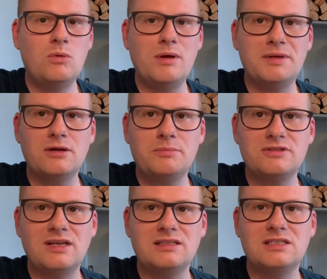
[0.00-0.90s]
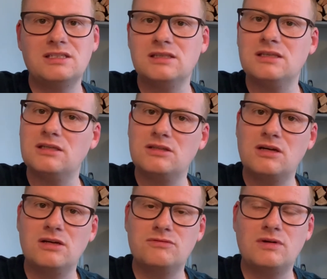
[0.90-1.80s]
women are presented and the
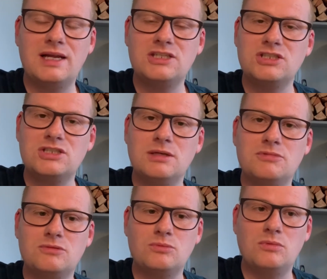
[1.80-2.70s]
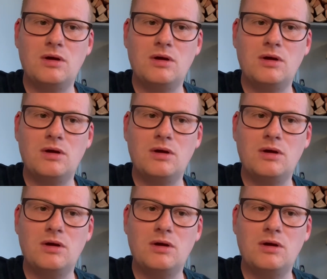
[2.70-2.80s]
kind of relationships,